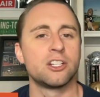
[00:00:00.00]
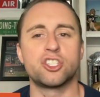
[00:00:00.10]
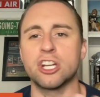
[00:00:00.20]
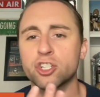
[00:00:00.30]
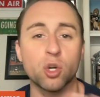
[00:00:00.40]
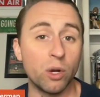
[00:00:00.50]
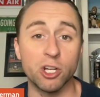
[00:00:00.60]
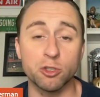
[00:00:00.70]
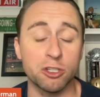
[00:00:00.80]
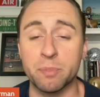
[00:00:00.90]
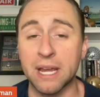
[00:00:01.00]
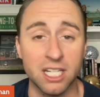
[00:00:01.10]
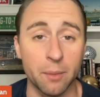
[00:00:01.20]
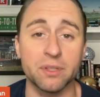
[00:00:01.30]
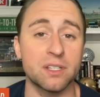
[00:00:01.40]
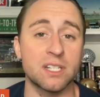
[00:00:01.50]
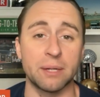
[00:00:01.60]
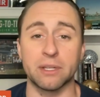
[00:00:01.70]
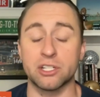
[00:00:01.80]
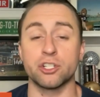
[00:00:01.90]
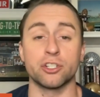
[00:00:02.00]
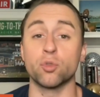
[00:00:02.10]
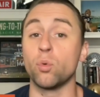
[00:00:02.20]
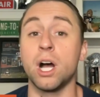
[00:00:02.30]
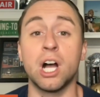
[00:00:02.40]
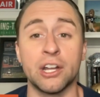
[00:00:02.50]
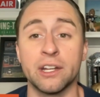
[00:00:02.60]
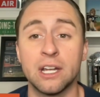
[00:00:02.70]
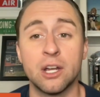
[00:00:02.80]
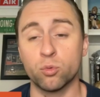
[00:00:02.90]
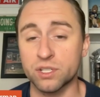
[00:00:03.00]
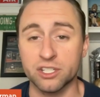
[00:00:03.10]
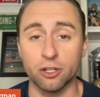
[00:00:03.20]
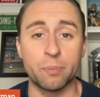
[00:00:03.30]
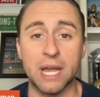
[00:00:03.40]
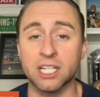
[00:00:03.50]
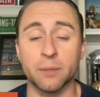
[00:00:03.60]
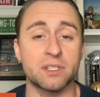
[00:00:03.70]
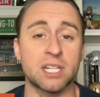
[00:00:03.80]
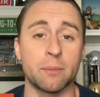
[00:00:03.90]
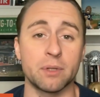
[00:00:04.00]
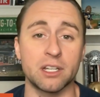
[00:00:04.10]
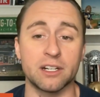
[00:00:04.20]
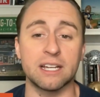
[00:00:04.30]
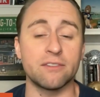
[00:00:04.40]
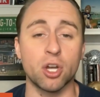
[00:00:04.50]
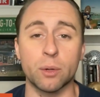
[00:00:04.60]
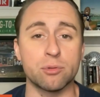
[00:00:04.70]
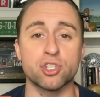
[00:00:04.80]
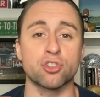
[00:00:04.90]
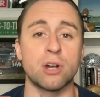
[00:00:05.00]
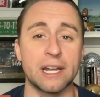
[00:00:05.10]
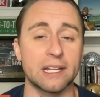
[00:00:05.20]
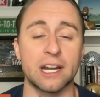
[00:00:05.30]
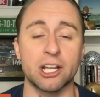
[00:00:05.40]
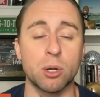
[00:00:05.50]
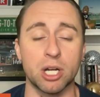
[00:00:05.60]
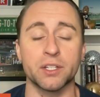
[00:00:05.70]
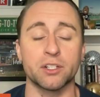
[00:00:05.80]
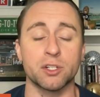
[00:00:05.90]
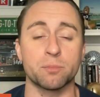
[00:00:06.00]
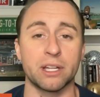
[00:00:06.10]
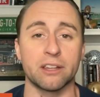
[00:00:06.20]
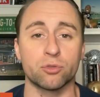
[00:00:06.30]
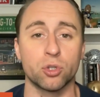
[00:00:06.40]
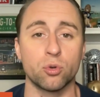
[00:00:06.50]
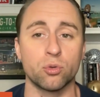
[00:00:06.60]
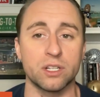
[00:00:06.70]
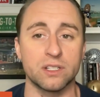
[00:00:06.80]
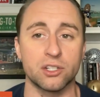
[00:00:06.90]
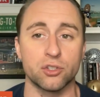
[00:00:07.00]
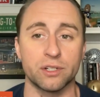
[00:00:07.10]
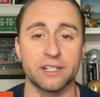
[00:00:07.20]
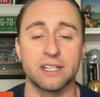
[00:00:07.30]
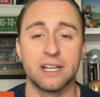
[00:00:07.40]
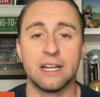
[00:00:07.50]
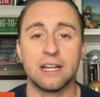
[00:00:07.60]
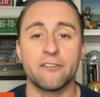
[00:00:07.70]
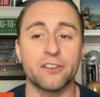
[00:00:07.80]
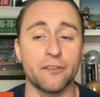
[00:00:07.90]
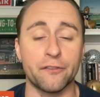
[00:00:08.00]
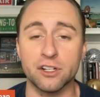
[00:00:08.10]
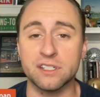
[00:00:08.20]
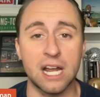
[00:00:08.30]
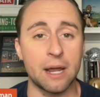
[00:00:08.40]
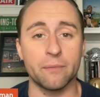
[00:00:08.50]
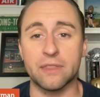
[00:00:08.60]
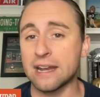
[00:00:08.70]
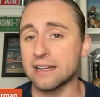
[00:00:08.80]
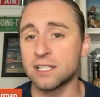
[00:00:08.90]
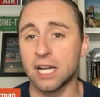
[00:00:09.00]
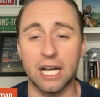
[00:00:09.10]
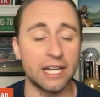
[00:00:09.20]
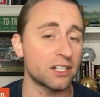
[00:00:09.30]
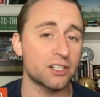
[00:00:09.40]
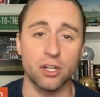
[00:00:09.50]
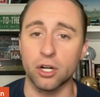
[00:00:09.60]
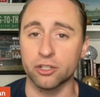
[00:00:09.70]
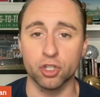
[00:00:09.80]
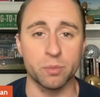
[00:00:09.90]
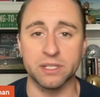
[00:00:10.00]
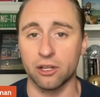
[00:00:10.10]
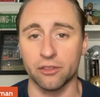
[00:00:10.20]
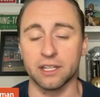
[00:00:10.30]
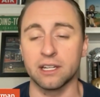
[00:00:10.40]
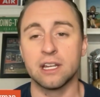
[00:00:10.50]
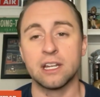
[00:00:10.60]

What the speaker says: Jedrick Wills was banged up at this time last year. DeJuan was still banged up this time of year, even though he was trying to kind of go out there and just play through his injuries. For the first time, that entire starting group is healthy.